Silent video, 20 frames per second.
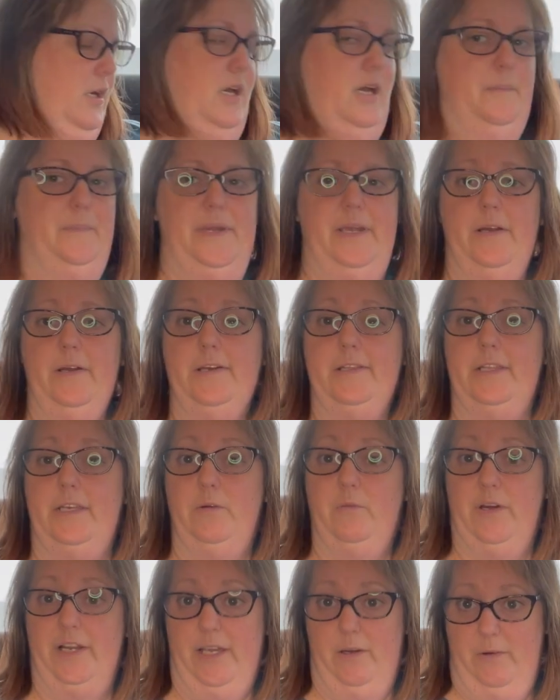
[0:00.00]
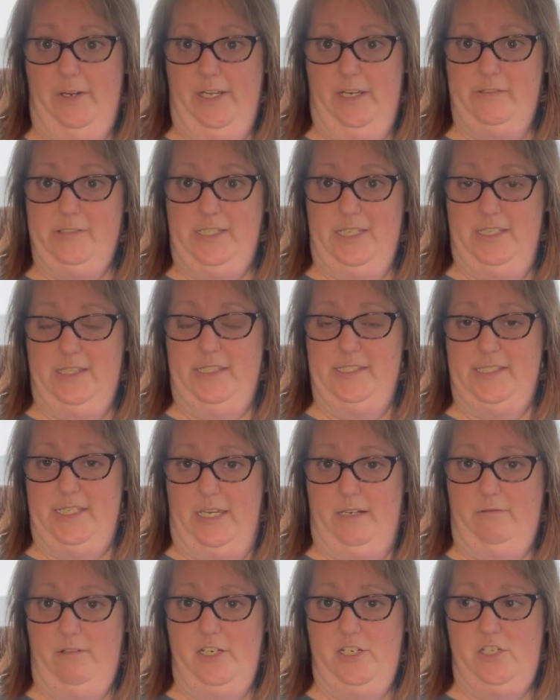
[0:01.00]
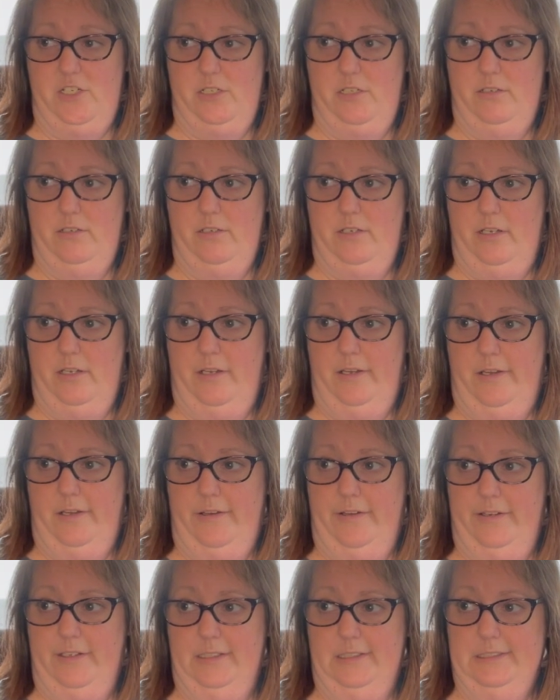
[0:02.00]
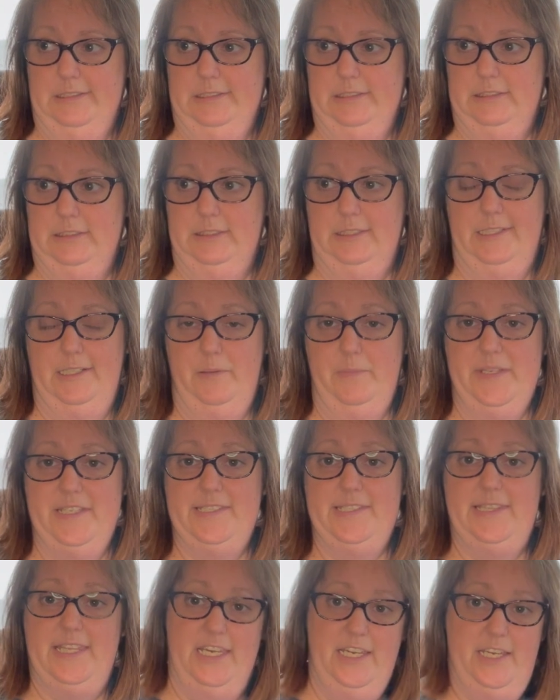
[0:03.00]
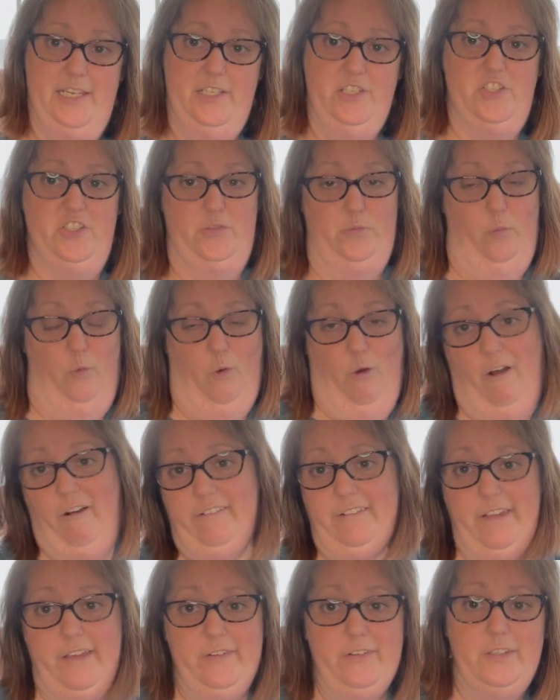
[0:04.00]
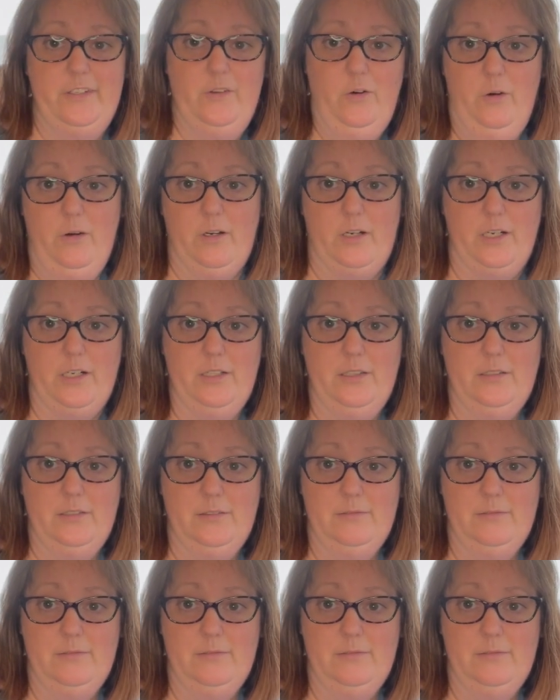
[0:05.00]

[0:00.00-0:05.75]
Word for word: Apparently, when I went out to get the sandwich, Lil Miss Thing just walked out the door